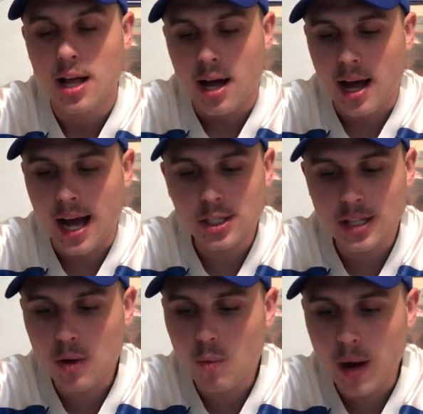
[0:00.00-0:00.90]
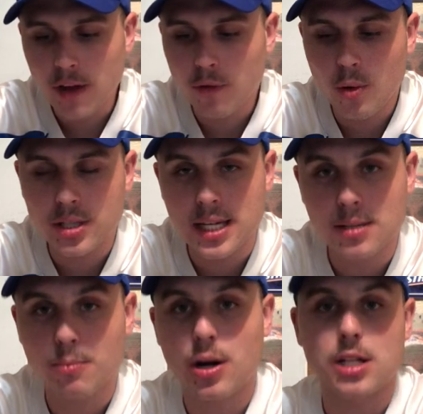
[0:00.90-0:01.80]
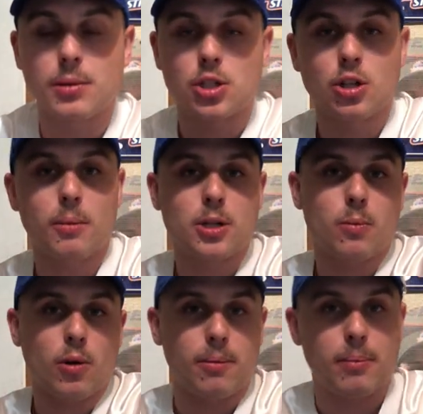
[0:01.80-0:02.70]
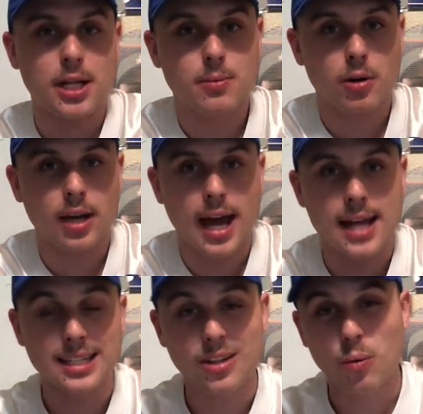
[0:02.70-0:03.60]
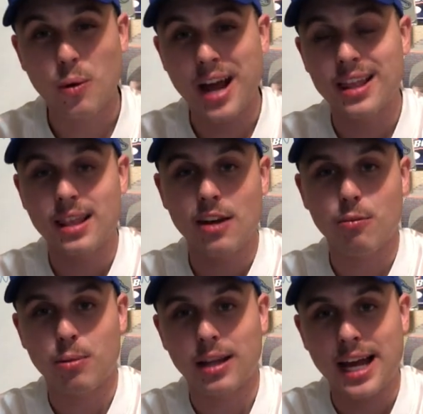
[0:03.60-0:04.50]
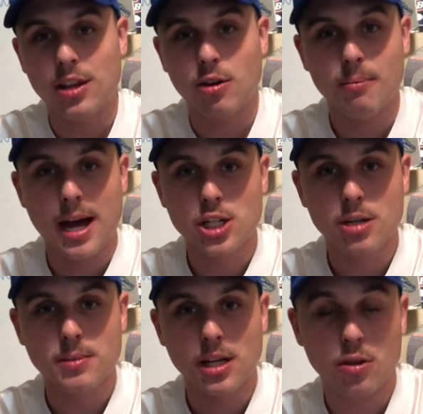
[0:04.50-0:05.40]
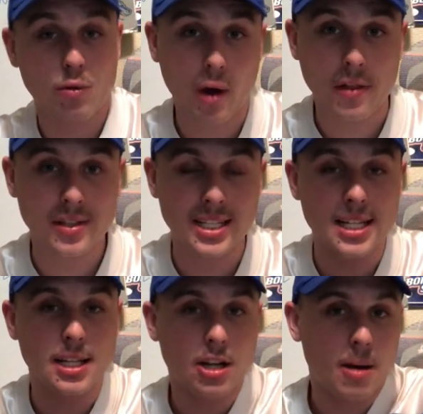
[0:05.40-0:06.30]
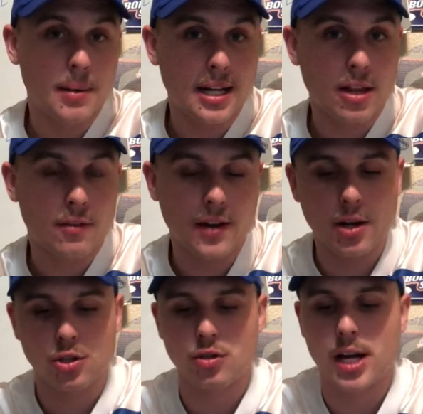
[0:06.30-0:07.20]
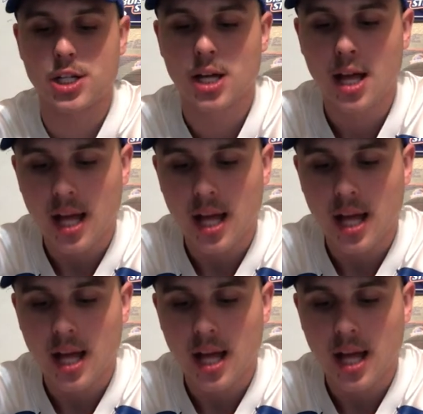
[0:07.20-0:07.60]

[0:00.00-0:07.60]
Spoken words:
I just think Wake Forest has impressed me so much more than Pittsburgh has in the way that they have played their matchups here throughout the season and coming down the final stretch.